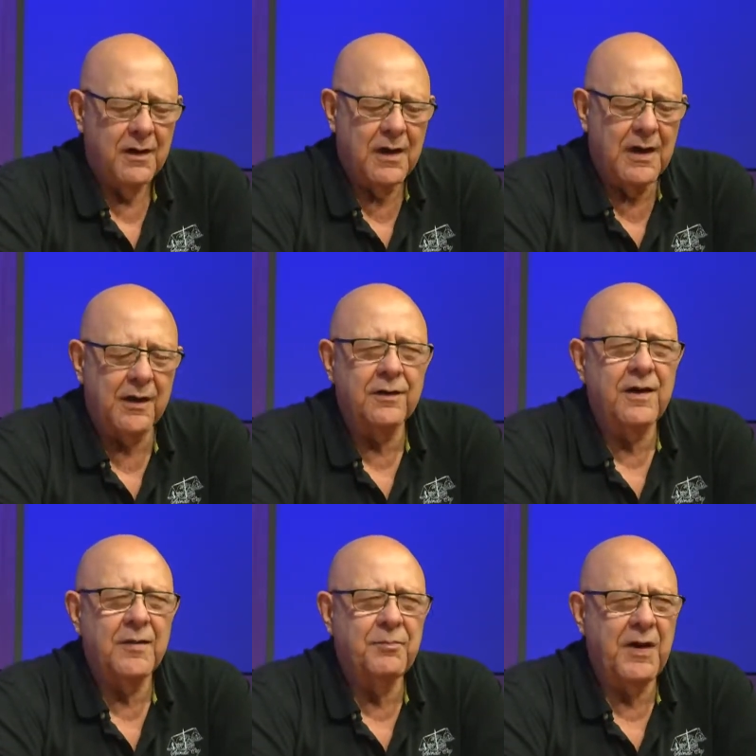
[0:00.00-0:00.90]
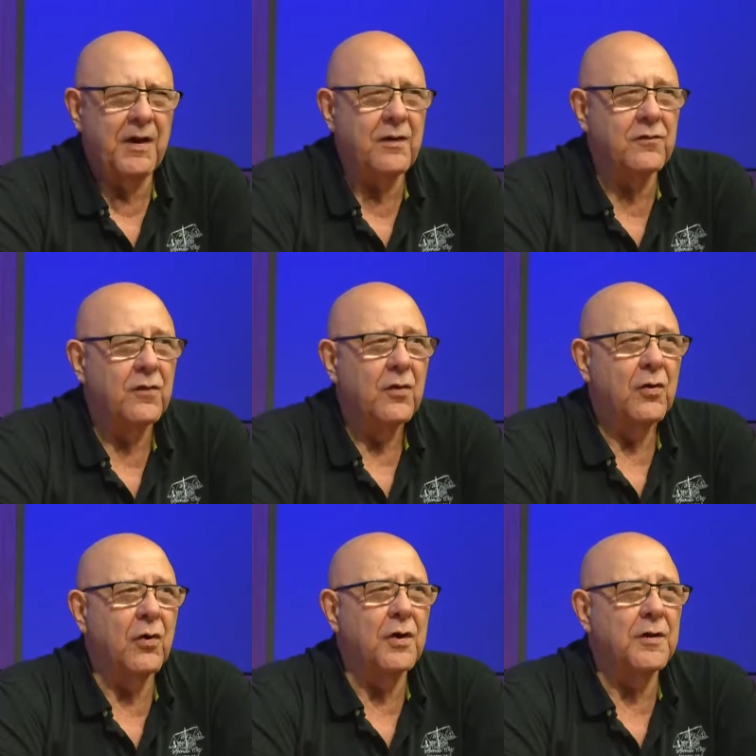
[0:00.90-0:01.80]
holiday pays,
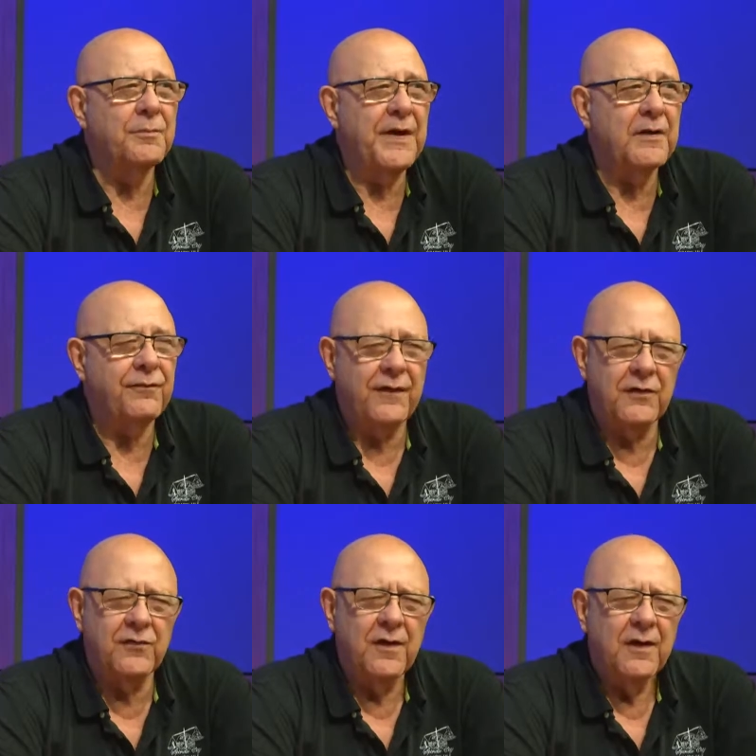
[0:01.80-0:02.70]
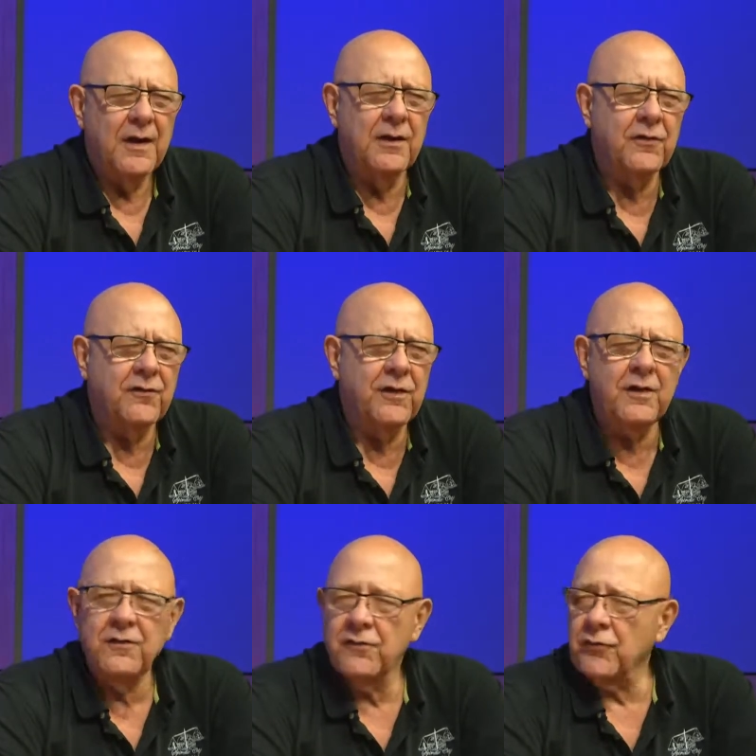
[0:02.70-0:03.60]
all the benefits, and the
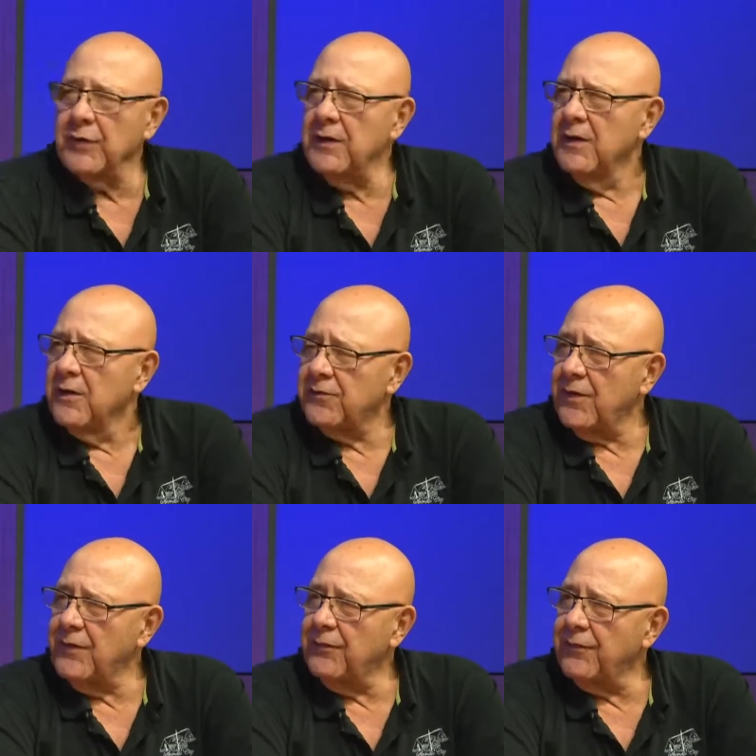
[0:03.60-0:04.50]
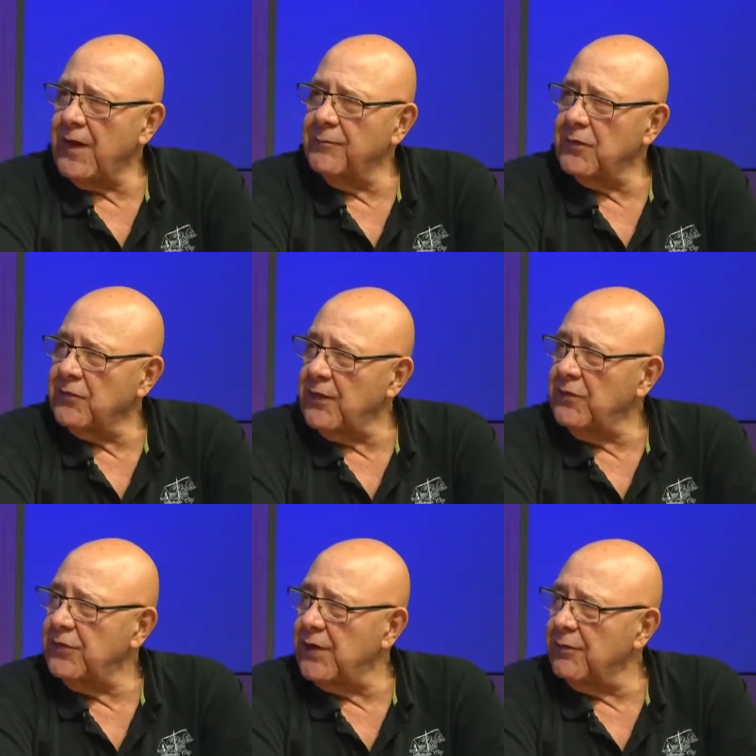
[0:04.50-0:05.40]
city's 75%
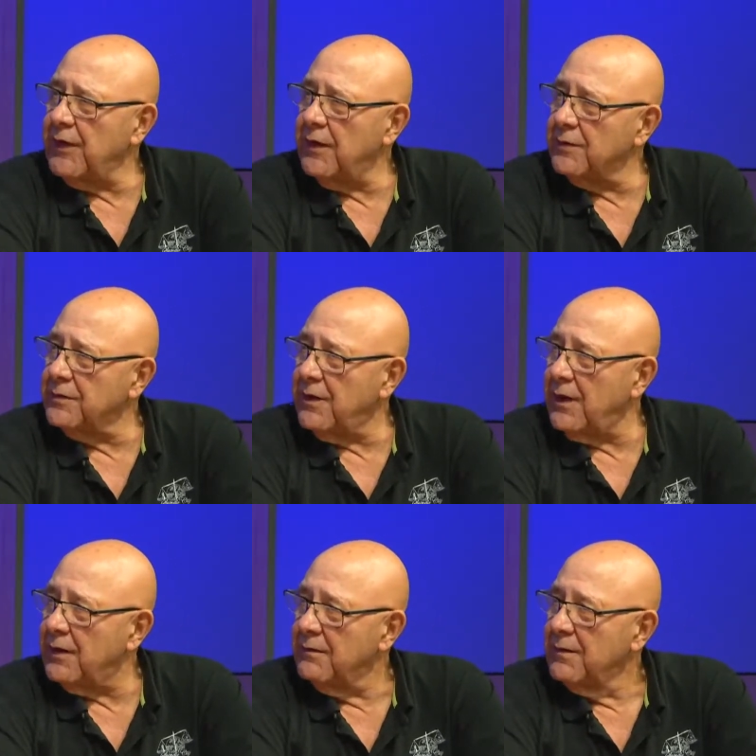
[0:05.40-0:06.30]
share of the health care